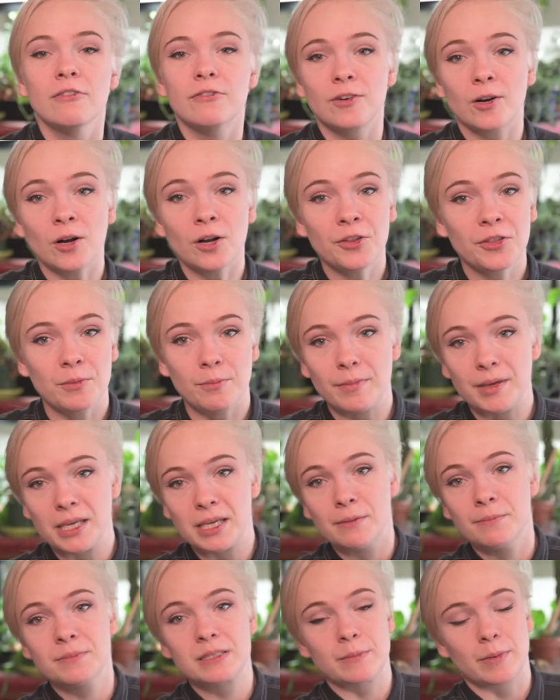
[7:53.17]
For all the
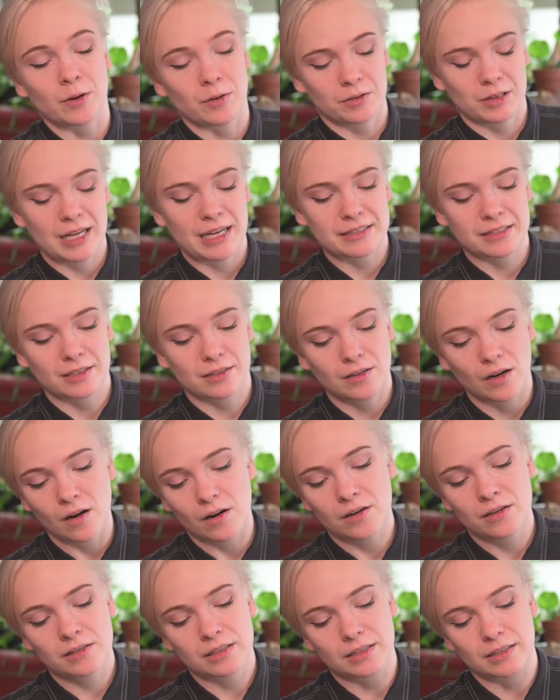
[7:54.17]
memes about classic
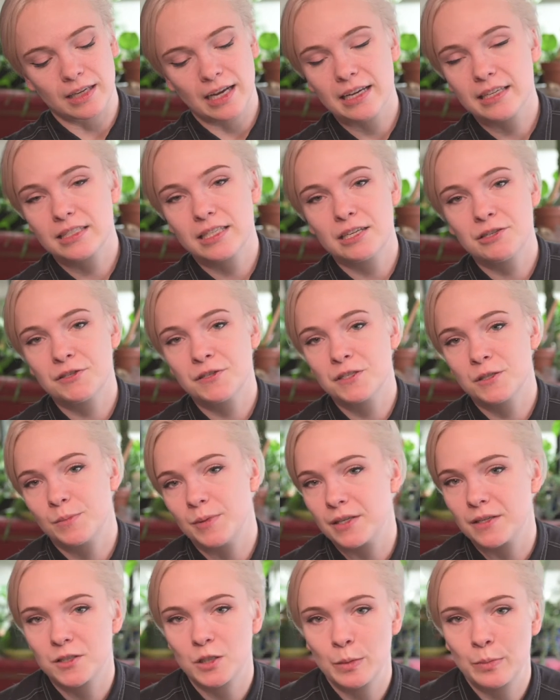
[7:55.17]
cars and gas stations
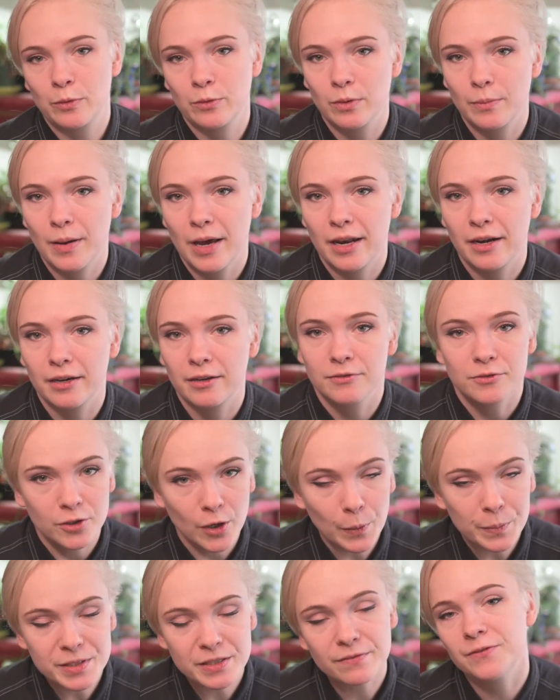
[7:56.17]
being super repetitive
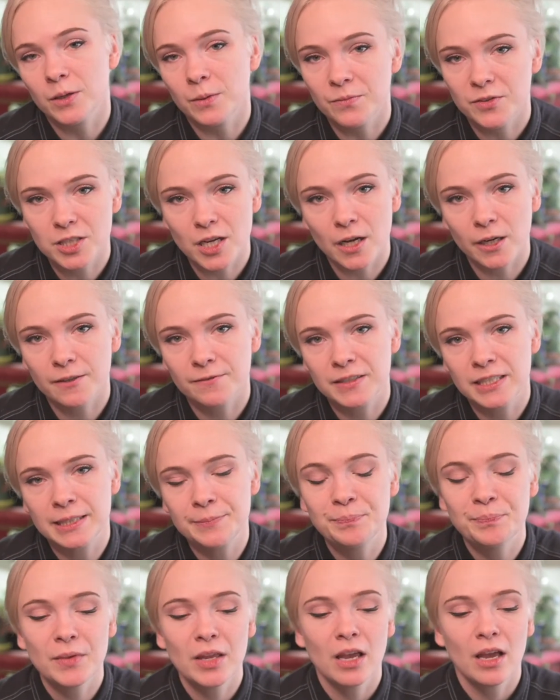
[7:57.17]
tropes in film
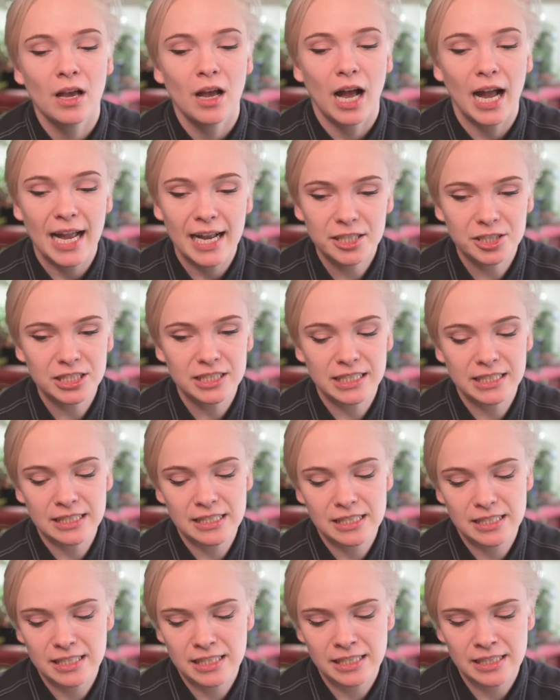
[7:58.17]
photography, I actually
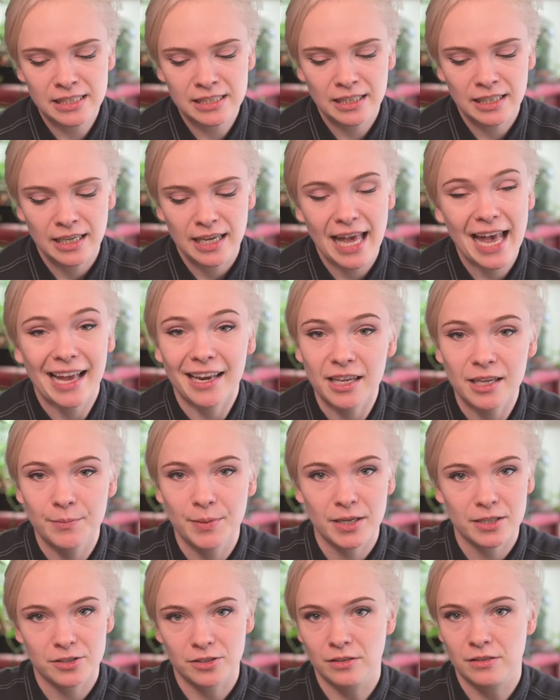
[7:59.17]
didn't see any
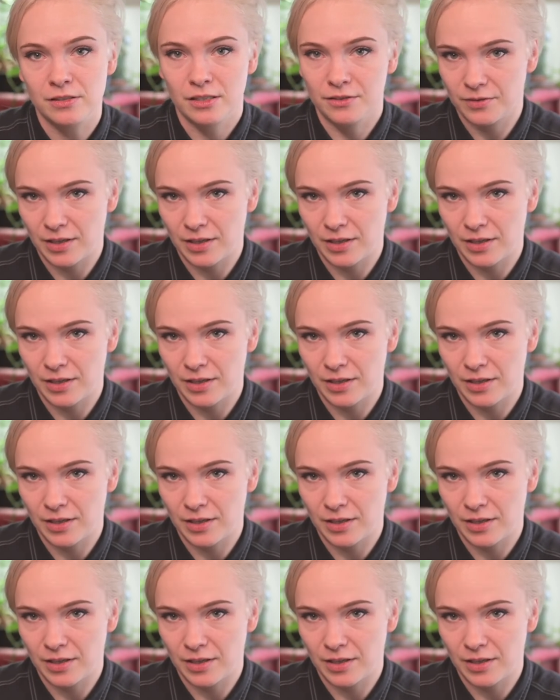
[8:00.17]
pictures of